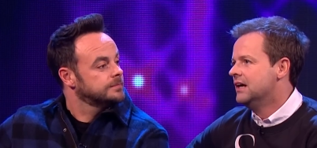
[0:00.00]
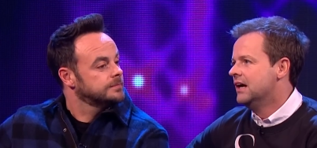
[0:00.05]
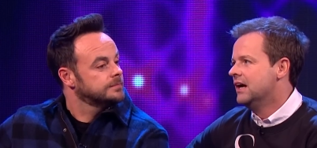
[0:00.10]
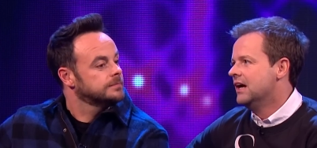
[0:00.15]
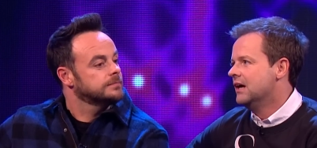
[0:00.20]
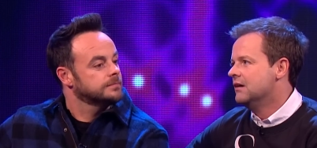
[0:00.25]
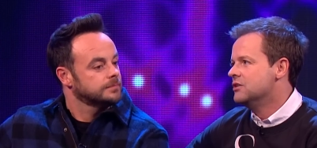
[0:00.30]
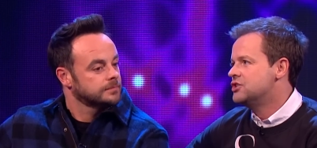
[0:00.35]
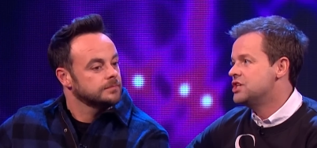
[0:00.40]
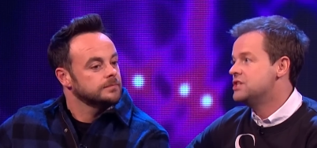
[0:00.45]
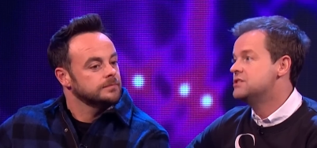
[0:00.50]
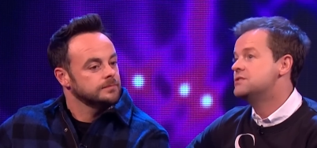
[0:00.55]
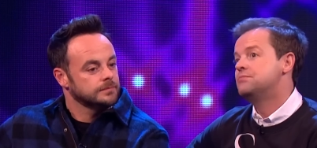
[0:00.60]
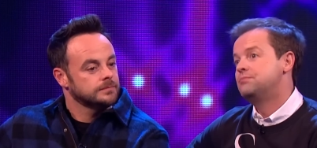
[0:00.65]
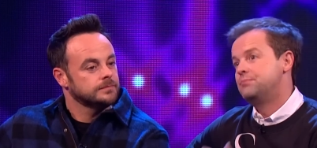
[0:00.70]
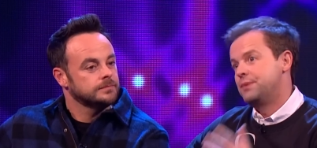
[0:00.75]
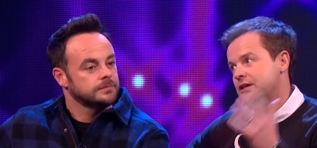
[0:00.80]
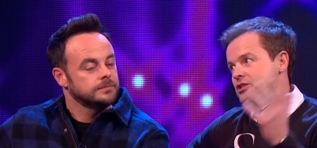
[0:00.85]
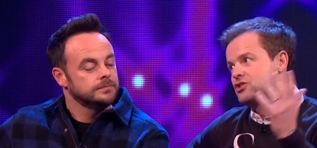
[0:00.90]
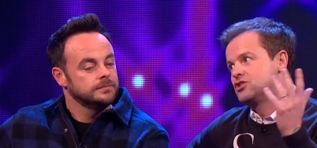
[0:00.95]
Speaker 1: Oh, yeah. uh, she's
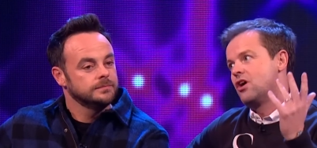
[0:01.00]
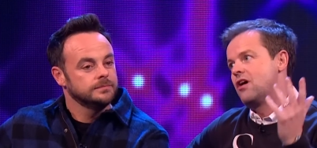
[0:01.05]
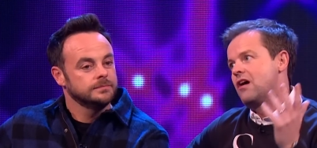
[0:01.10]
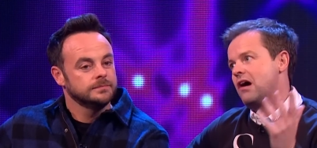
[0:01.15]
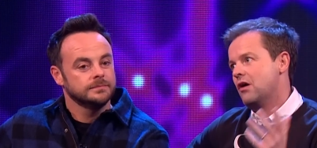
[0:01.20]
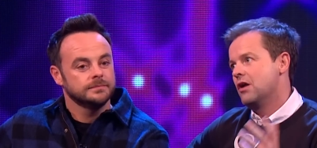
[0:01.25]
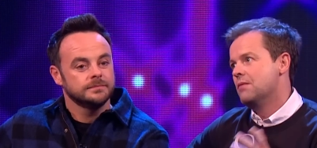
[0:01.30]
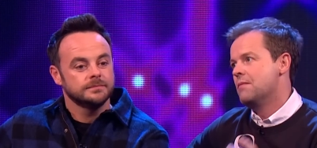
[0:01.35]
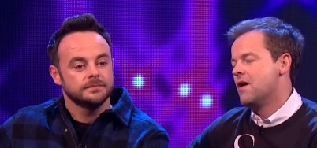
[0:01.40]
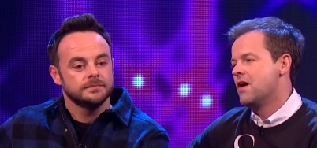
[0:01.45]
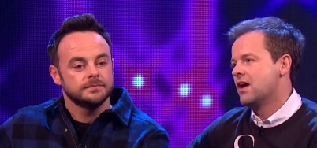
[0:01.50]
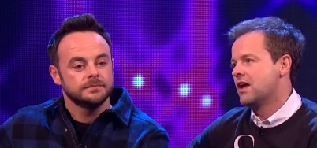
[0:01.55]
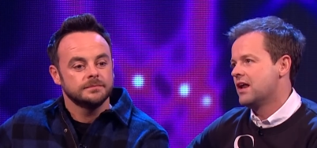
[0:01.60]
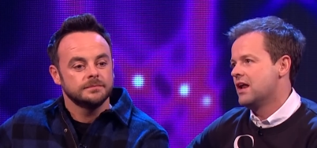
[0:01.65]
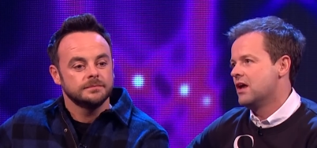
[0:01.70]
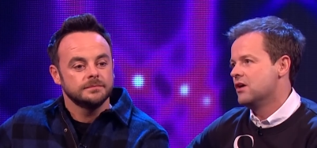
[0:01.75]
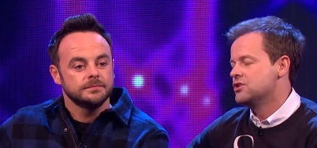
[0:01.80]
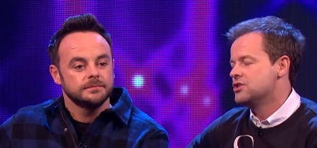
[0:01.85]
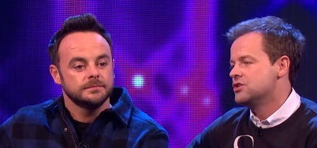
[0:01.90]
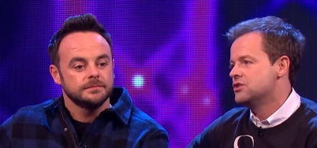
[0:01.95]
big star out in
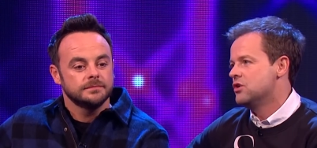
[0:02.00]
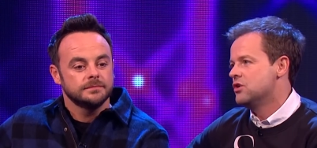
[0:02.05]
America now. She